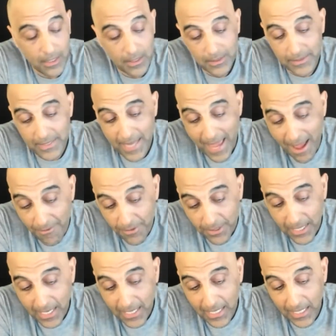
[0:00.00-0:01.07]

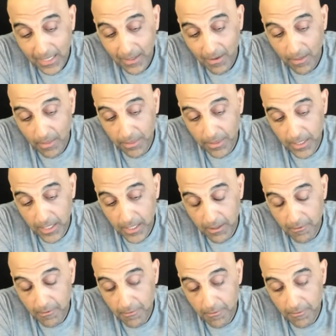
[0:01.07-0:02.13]
navigating the
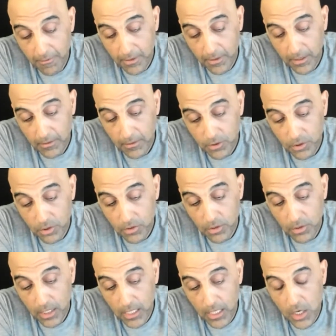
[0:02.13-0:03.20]

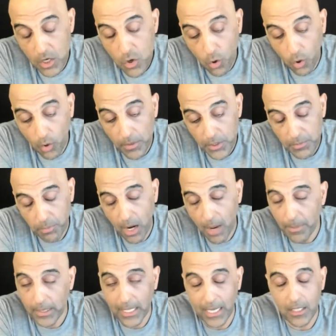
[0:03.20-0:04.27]
enormous
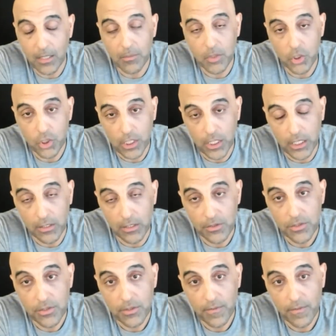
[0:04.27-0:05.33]
propaganda
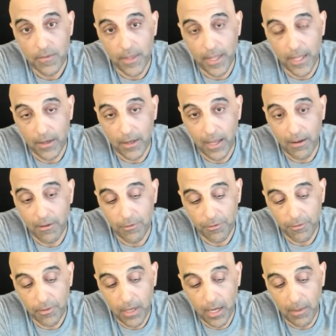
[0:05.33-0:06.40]
machines that
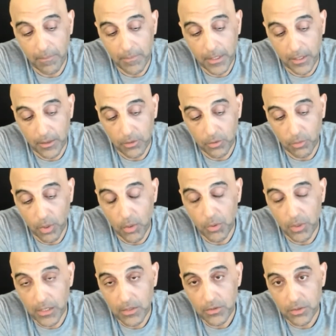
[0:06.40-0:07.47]
have um, you know grown
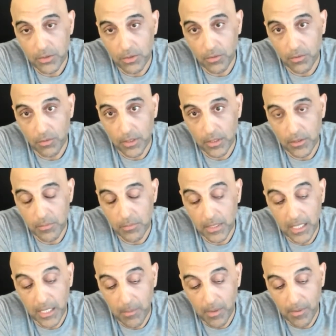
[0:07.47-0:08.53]
into these
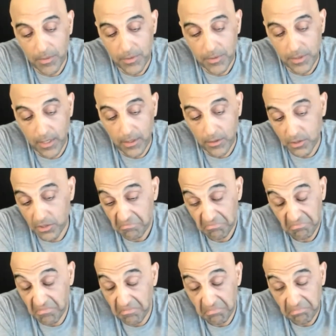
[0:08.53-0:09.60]
behemoths that are just
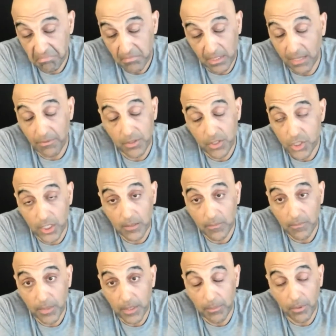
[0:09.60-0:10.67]
leveraging
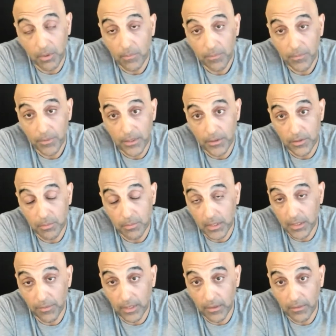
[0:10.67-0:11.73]
people into
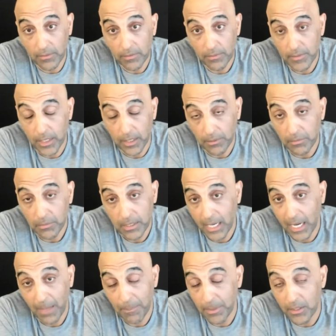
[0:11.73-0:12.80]
believing you know
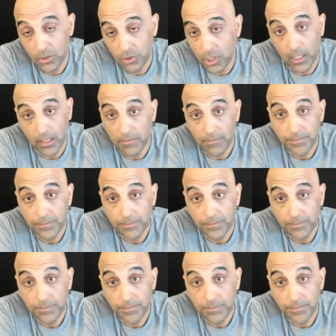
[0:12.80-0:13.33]
campy shit